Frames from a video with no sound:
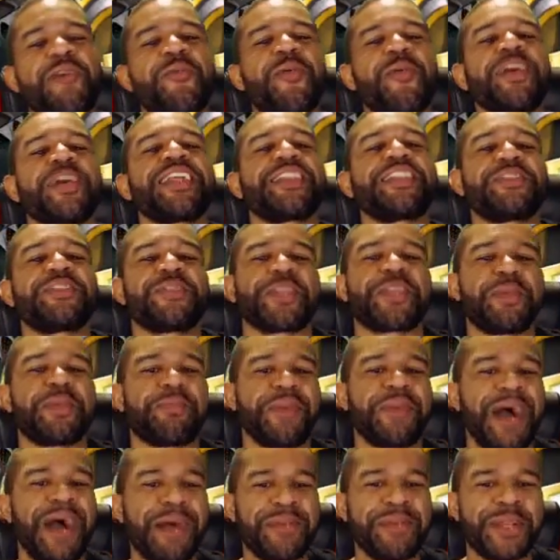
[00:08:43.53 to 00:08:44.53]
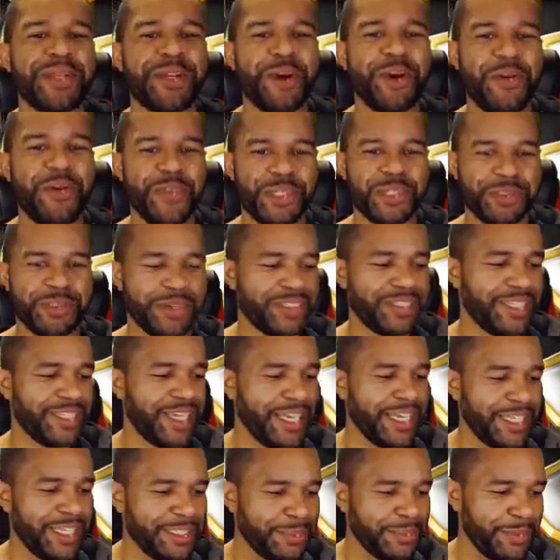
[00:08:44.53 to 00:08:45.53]
wanted for the bomb to go over so it
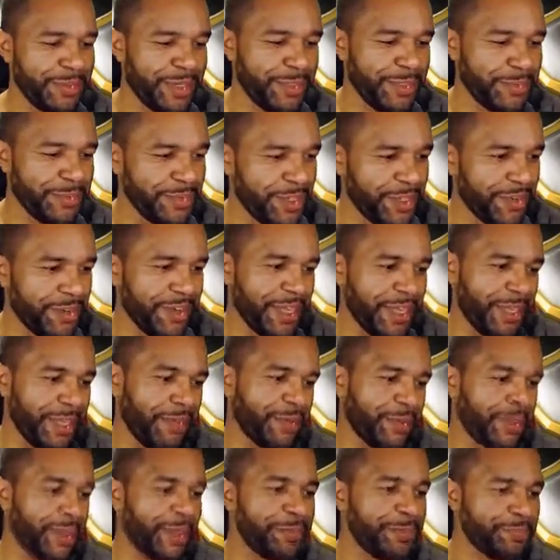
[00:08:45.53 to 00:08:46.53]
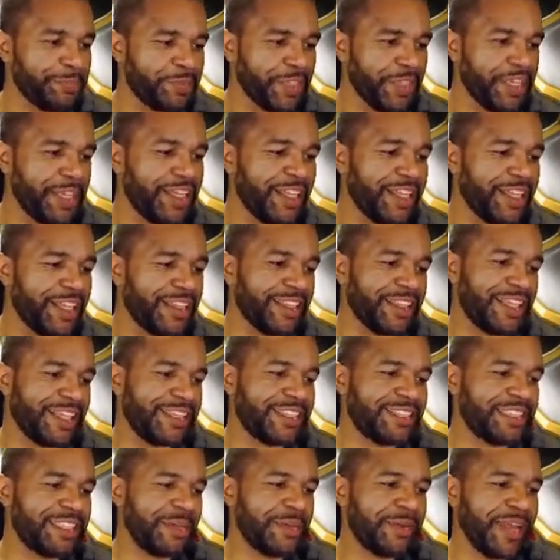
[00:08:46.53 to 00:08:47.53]
dies. But, okay, here we go.
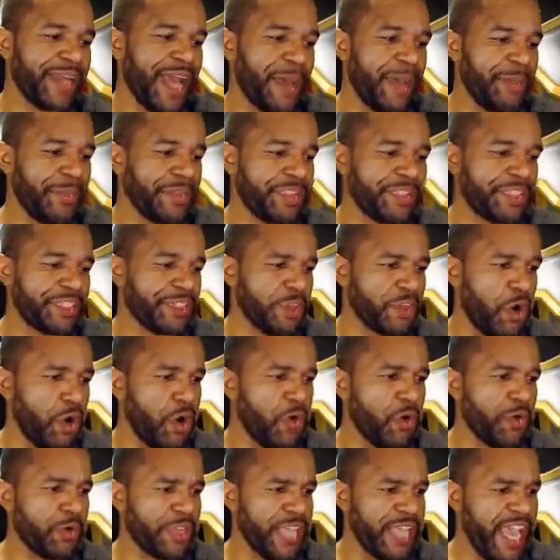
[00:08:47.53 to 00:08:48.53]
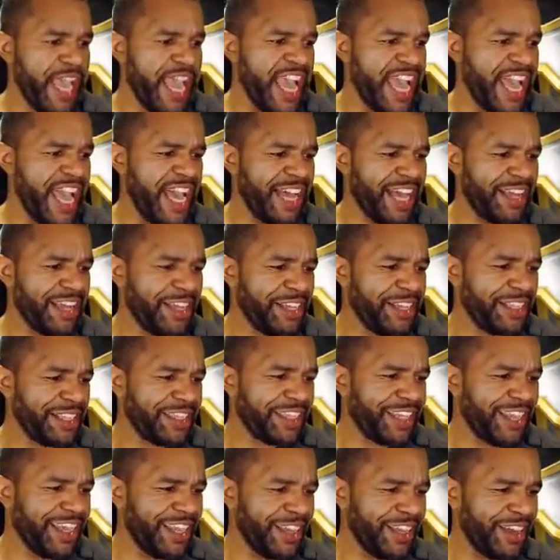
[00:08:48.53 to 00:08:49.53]
Let's see what happens here. Oh, yeah.
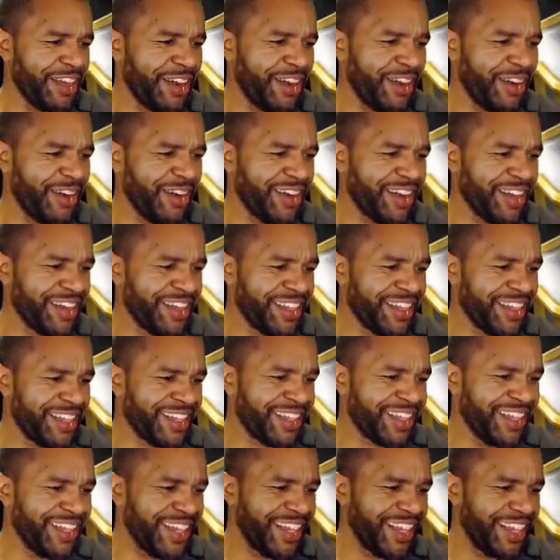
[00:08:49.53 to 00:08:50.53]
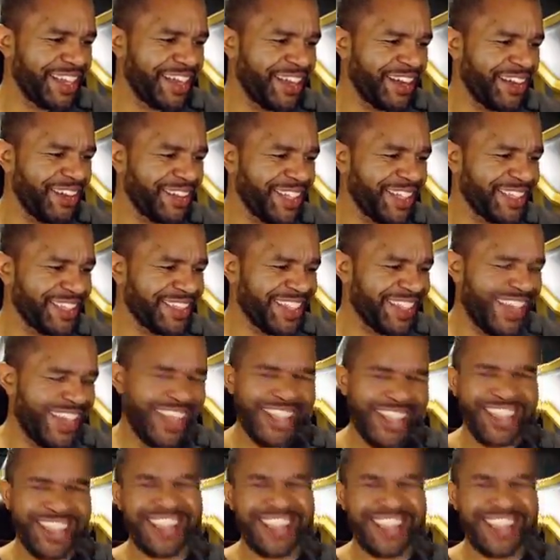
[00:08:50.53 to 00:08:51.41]
There you go. Let's go.